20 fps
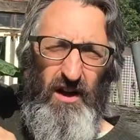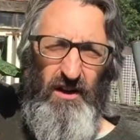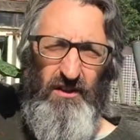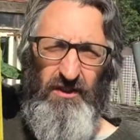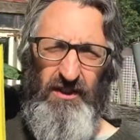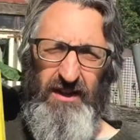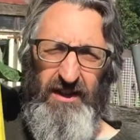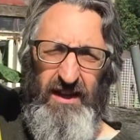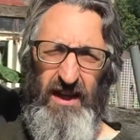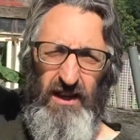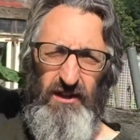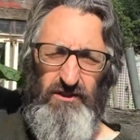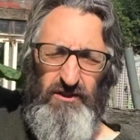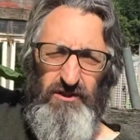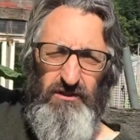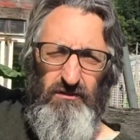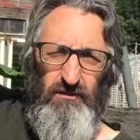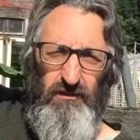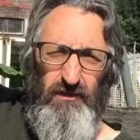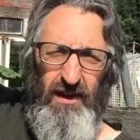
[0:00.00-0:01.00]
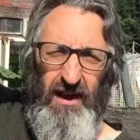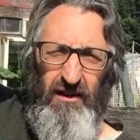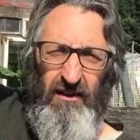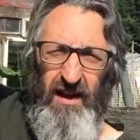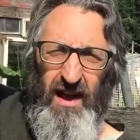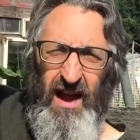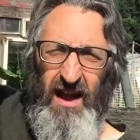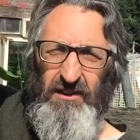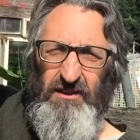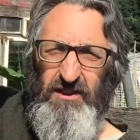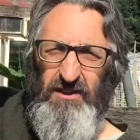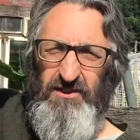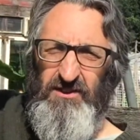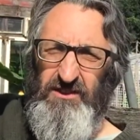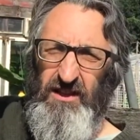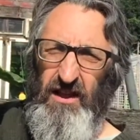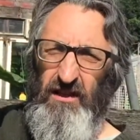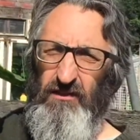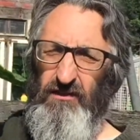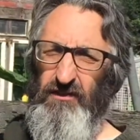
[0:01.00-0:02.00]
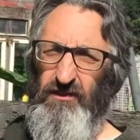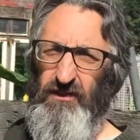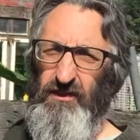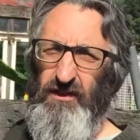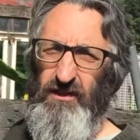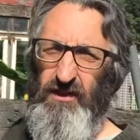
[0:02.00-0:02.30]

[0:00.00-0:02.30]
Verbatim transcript: the sunflower head itself